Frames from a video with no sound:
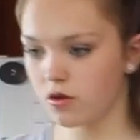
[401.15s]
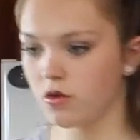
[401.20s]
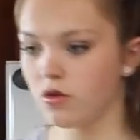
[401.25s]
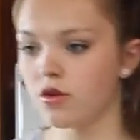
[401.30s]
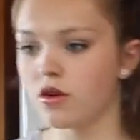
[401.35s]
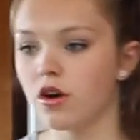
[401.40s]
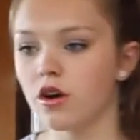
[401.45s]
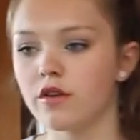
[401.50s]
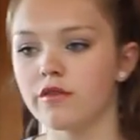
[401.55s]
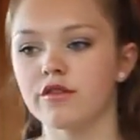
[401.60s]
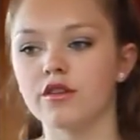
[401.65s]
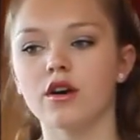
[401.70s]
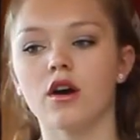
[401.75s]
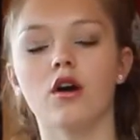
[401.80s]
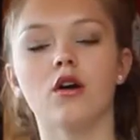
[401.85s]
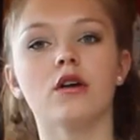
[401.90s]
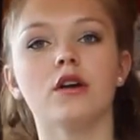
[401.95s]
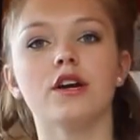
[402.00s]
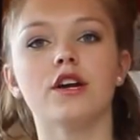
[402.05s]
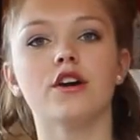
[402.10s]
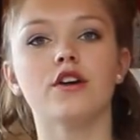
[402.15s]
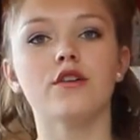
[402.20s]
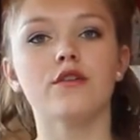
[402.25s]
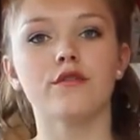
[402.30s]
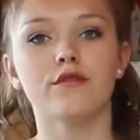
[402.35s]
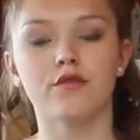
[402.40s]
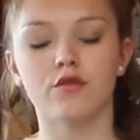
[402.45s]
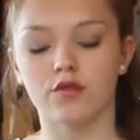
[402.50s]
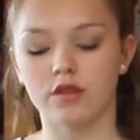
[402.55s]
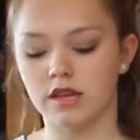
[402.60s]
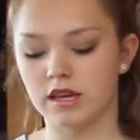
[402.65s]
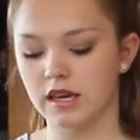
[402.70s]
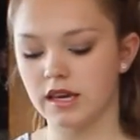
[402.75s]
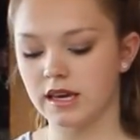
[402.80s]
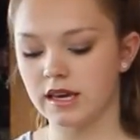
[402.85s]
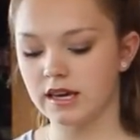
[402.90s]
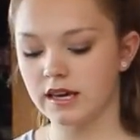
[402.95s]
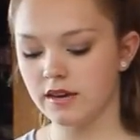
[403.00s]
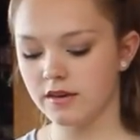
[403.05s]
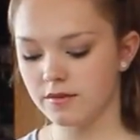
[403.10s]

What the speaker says: corner of the Oreo for the ear.